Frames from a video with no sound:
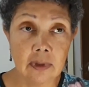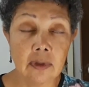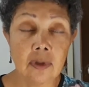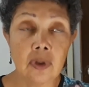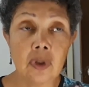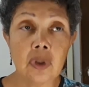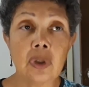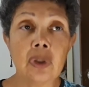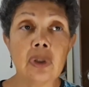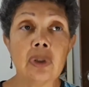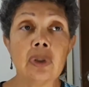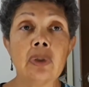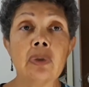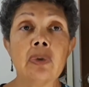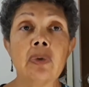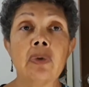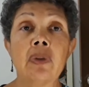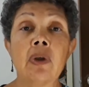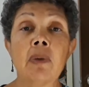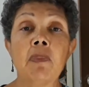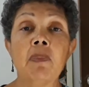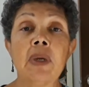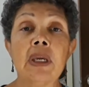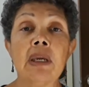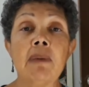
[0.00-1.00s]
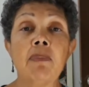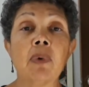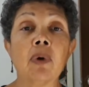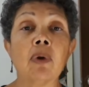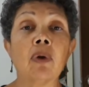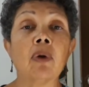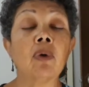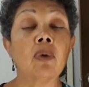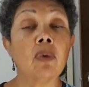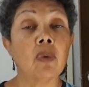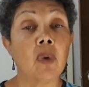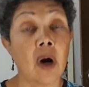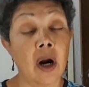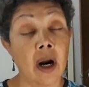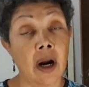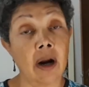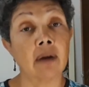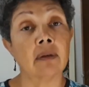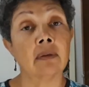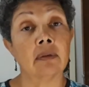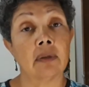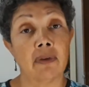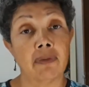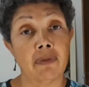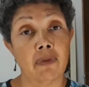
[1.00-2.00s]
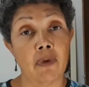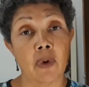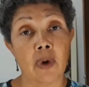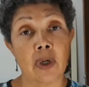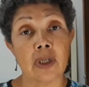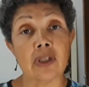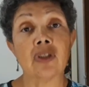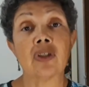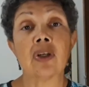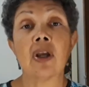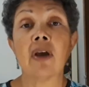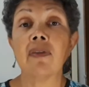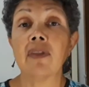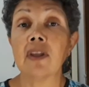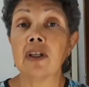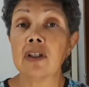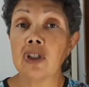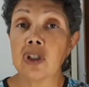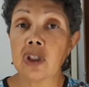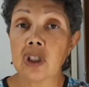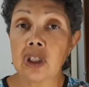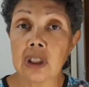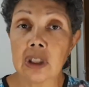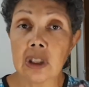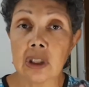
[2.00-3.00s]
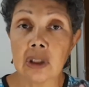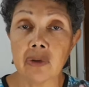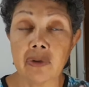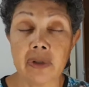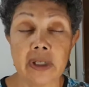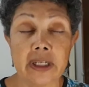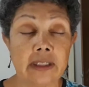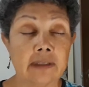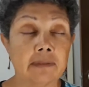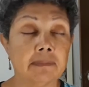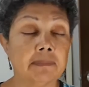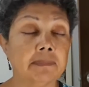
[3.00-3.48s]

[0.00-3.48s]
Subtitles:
to the people who are, of course, the children.